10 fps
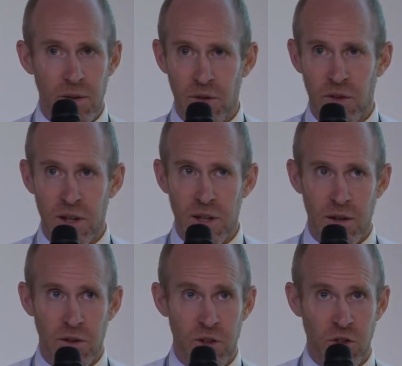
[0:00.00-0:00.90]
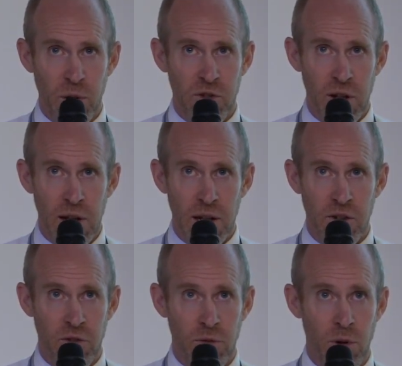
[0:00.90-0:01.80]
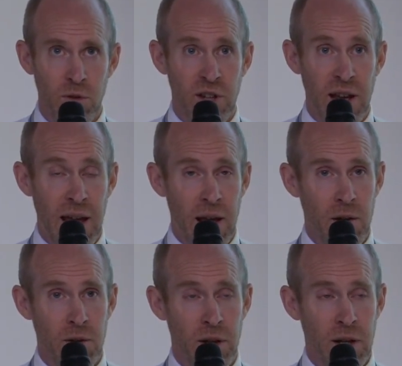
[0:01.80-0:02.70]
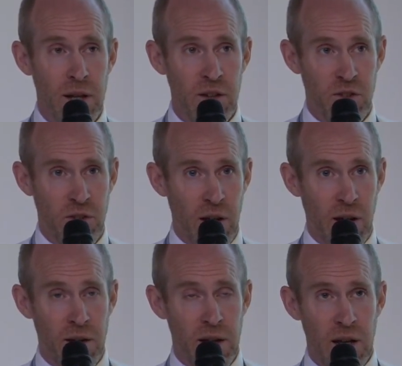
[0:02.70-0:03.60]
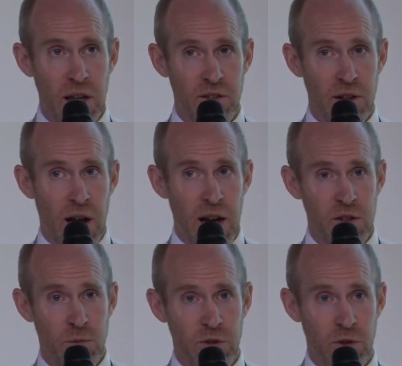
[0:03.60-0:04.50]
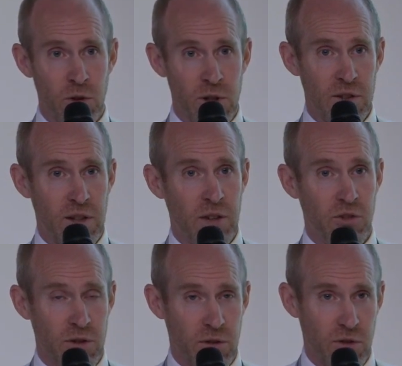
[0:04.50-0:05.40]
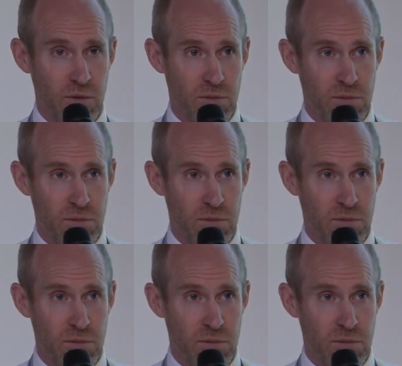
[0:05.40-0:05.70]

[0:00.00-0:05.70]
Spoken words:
There's an expression in English: the road to hell is lined with good intentions.